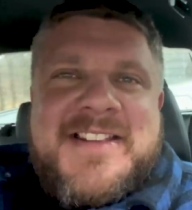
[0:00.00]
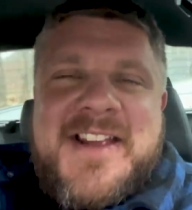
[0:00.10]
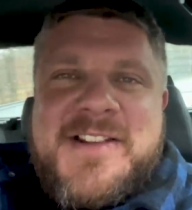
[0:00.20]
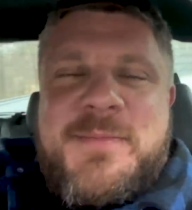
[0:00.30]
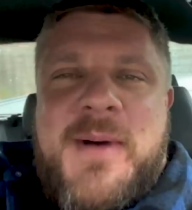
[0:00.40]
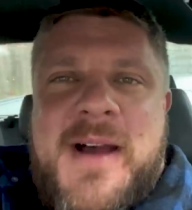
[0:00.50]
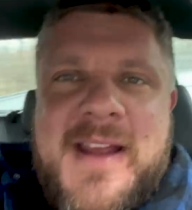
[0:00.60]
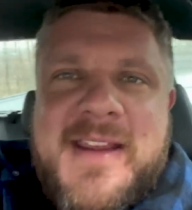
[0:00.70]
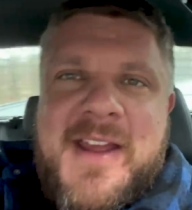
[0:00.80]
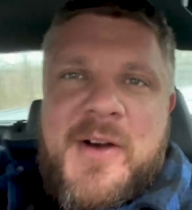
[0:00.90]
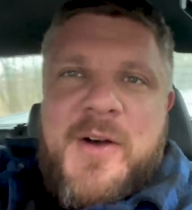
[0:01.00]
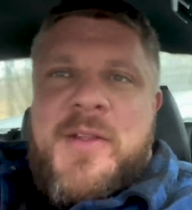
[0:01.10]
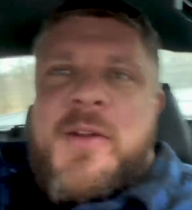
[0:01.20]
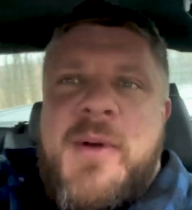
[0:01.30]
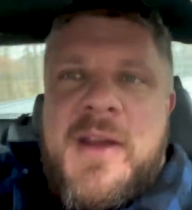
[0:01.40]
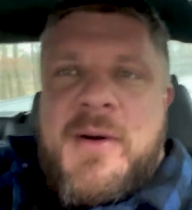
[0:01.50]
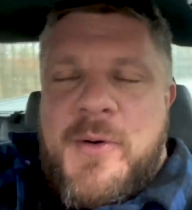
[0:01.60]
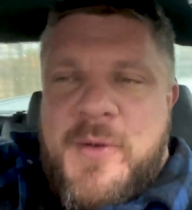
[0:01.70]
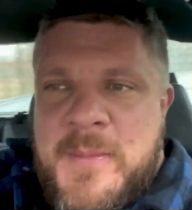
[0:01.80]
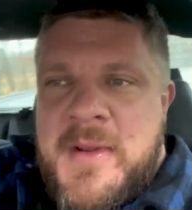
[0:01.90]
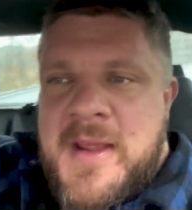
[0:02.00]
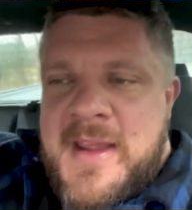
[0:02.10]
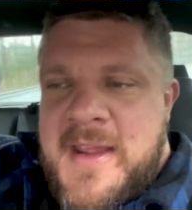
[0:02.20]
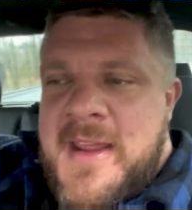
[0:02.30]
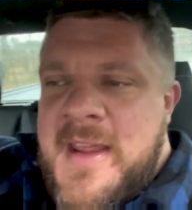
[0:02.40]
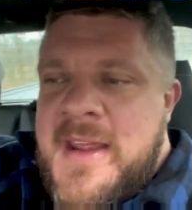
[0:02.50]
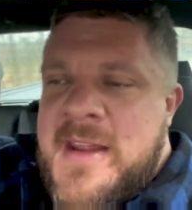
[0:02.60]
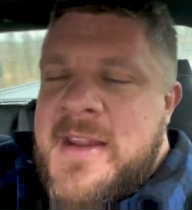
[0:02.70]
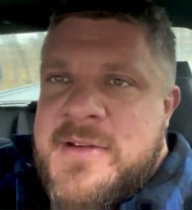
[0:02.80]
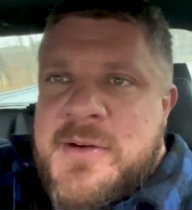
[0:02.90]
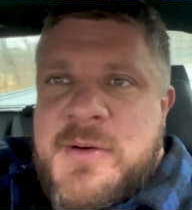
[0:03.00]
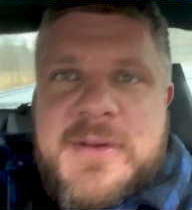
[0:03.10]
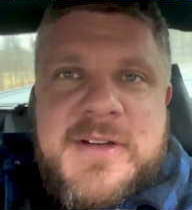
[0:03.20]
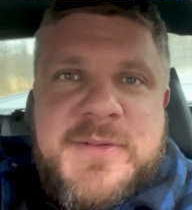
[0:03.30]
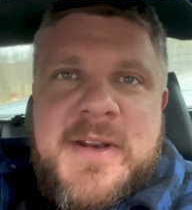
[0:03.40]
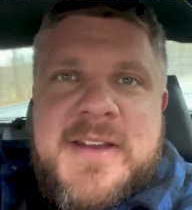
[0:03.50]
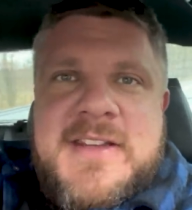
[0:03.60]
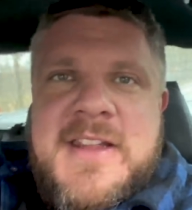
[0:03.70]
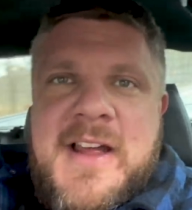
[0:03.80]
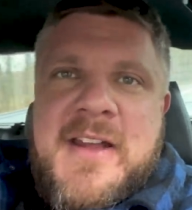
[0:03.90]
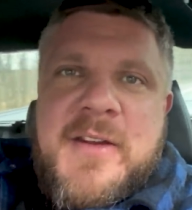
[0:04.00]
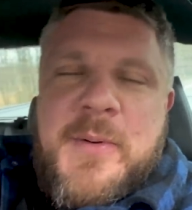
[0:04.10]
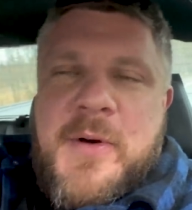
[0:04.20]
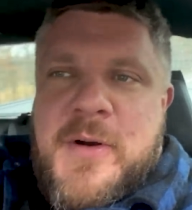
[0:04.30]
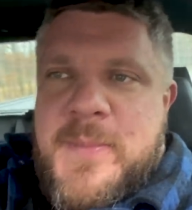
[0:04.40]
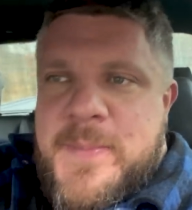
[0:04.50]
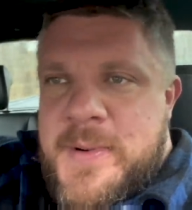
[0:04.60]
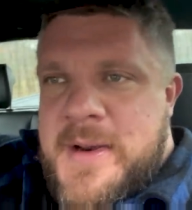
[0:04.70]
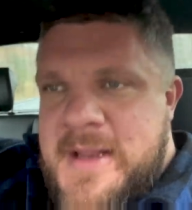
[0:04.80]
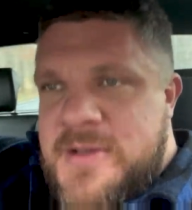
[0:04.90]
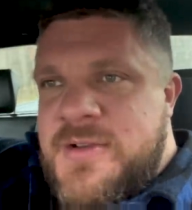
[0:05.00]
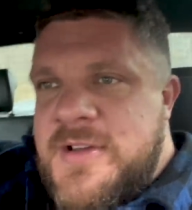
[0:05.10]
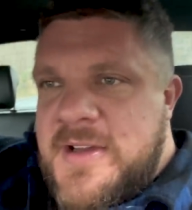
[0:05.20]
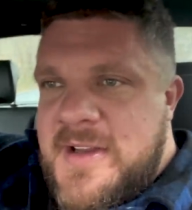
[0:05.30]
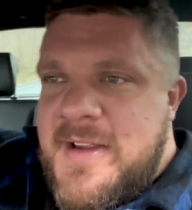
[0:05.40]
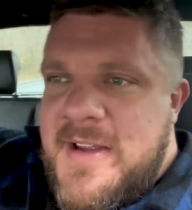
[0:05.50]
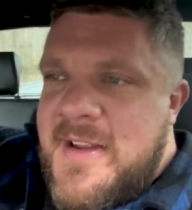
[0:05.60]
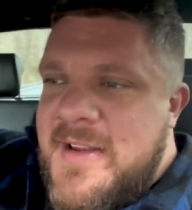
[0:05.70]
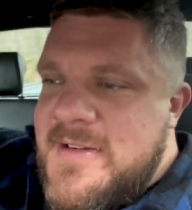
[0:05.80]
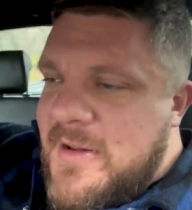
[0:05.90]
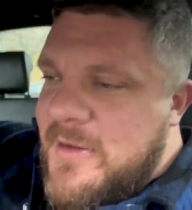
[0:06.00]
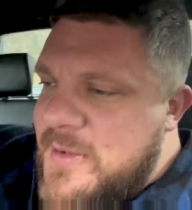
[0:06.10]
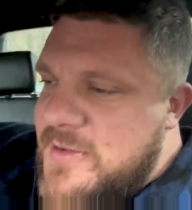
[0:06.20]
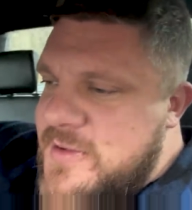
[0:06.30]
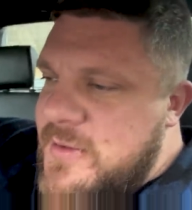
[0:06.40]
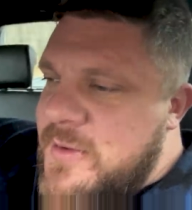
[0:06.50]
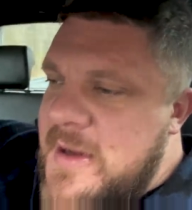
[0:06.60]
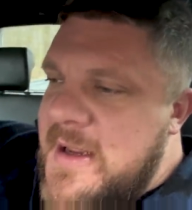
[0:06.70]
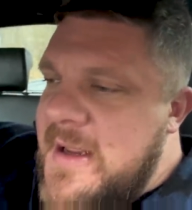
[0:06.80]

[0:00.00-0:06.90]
us back on the way home. So we just went to see the Harry Potter Bridge. It's a little bit snowy.